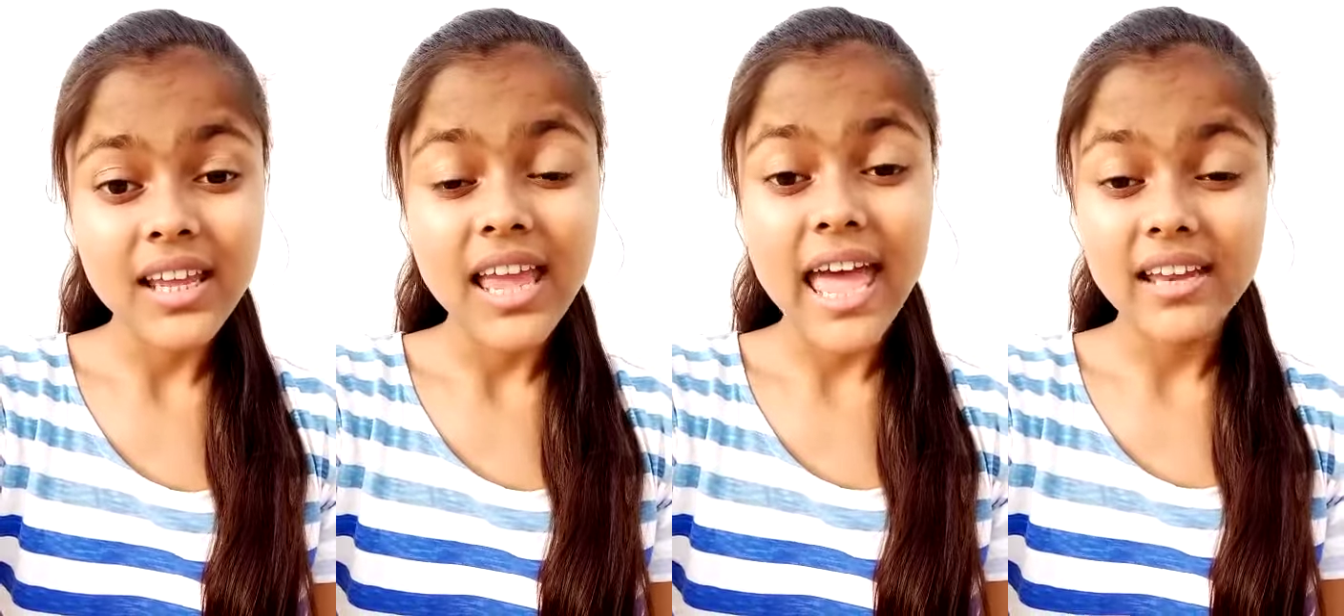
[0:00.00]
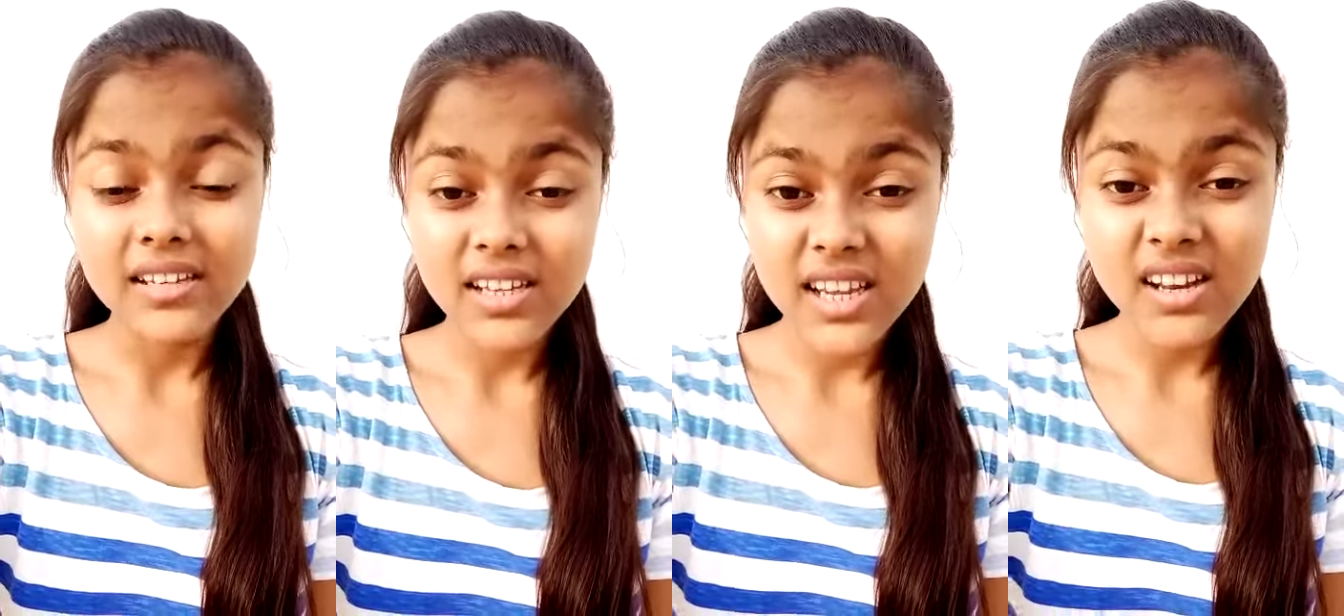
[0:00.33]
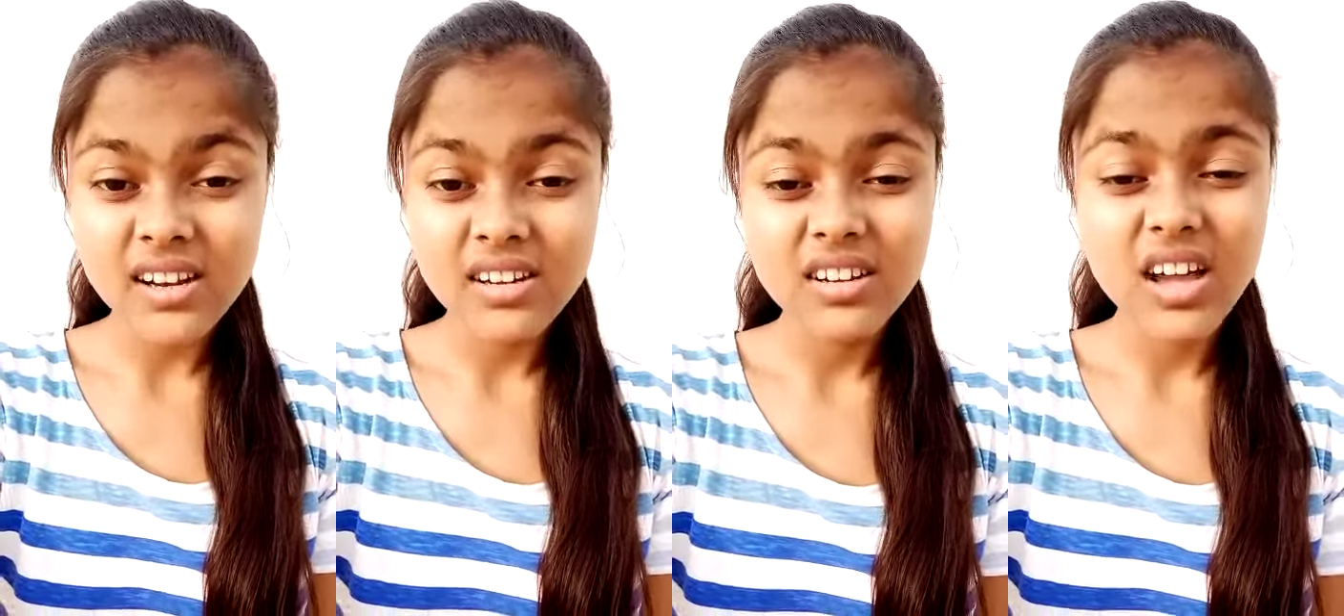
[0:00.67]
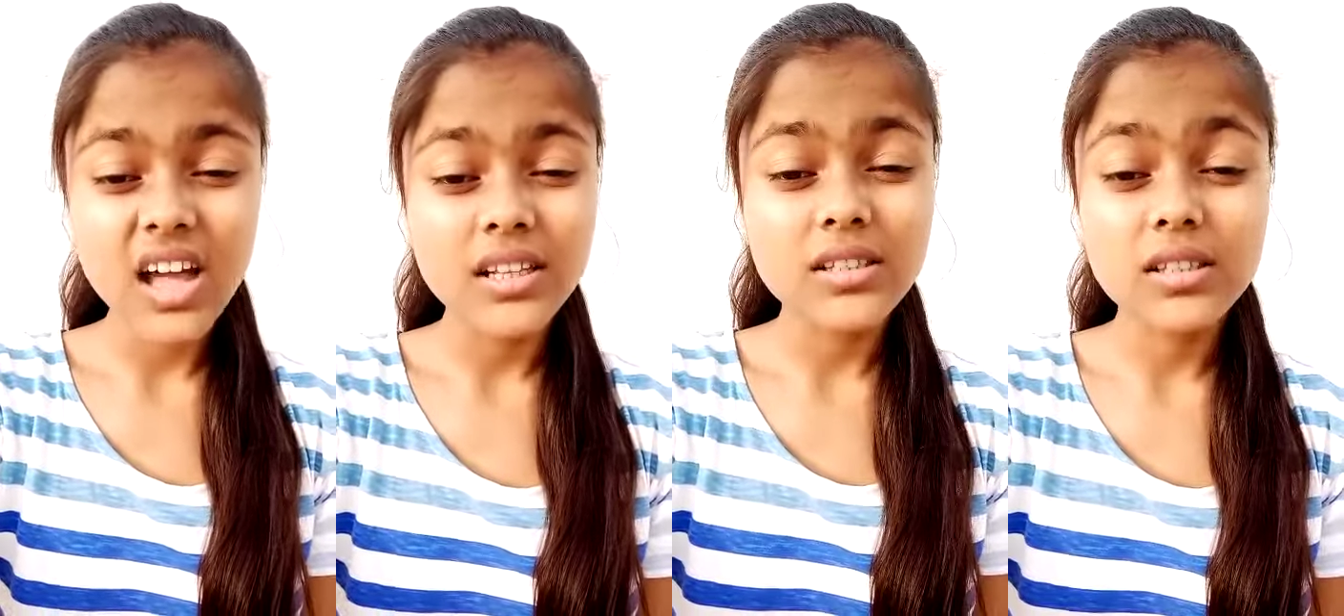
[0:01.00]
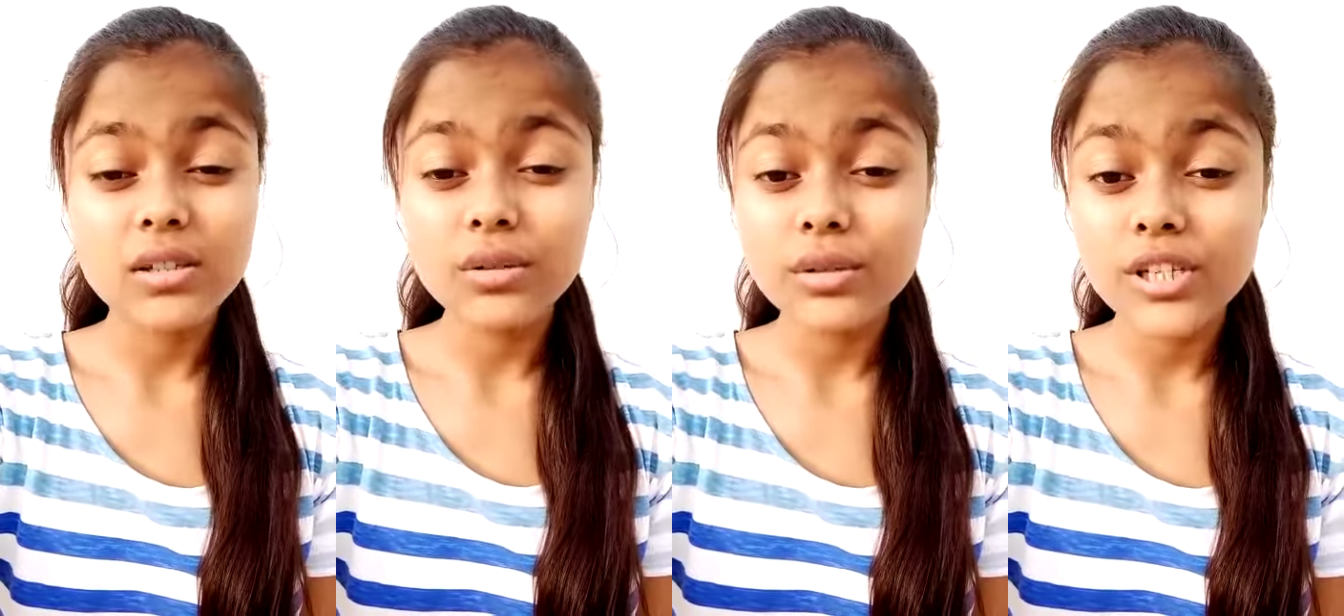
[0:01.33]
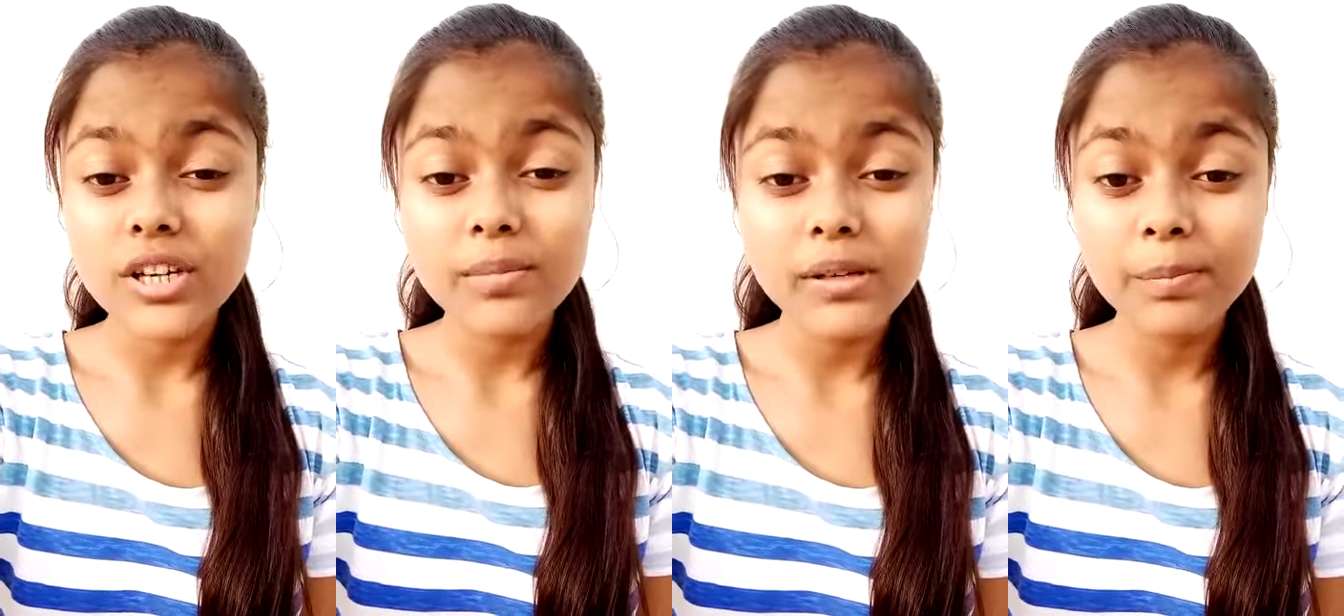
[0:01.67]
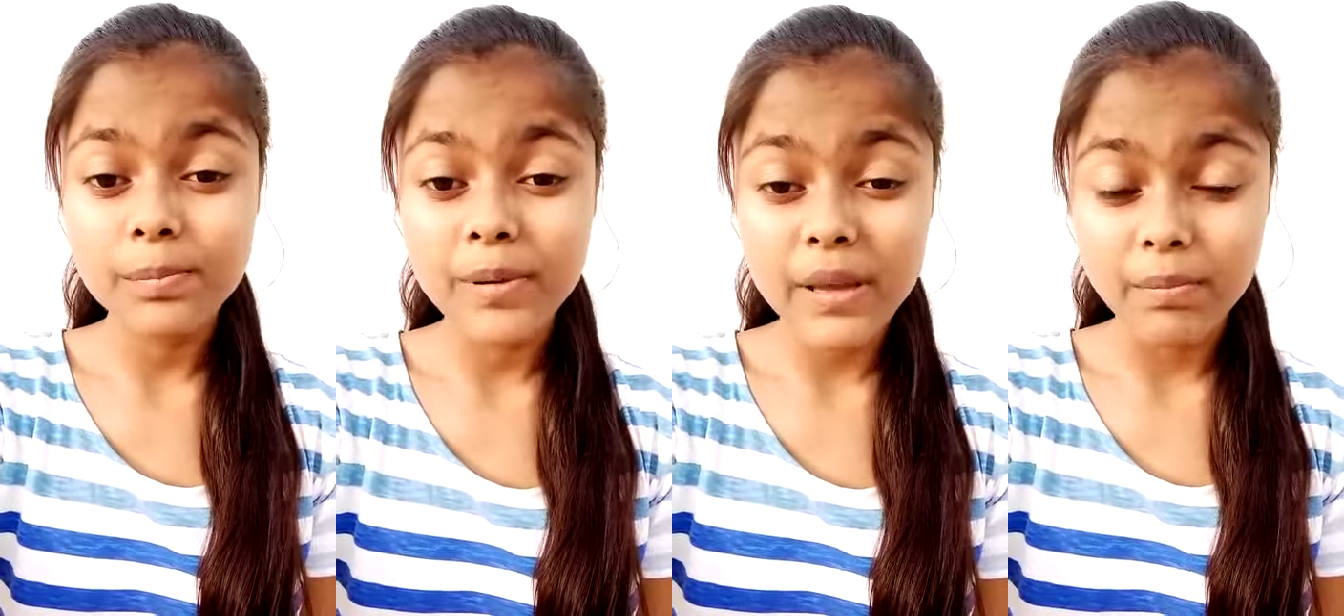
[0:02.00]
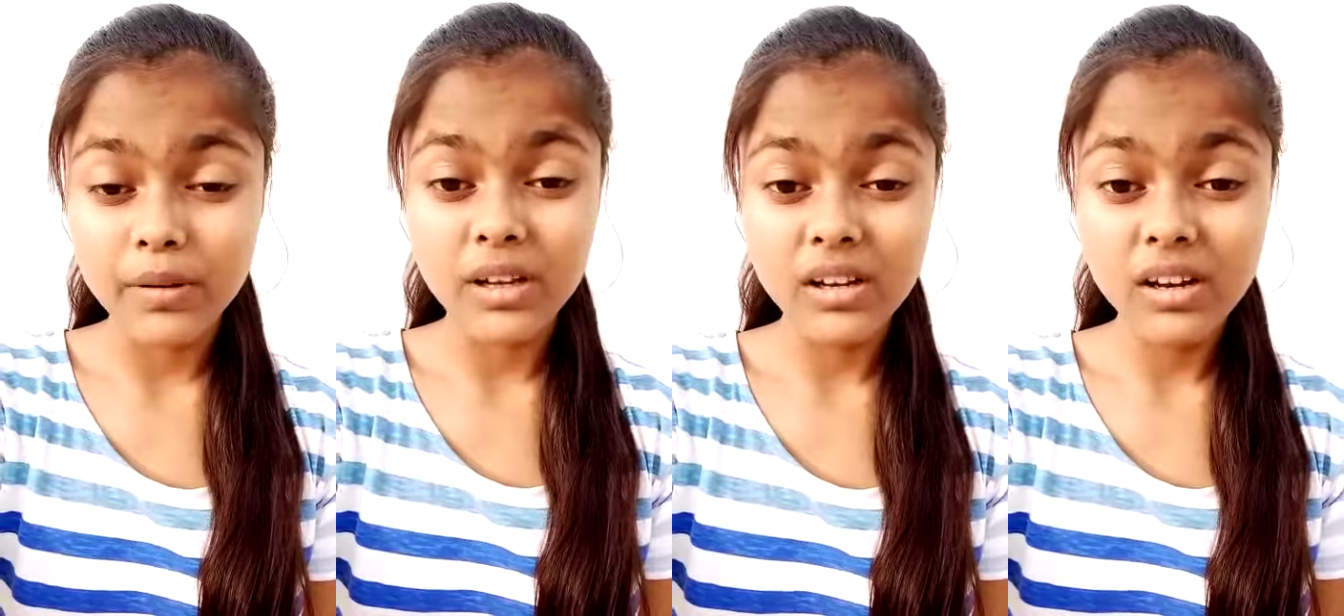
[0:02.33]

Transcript: And here, unsociable people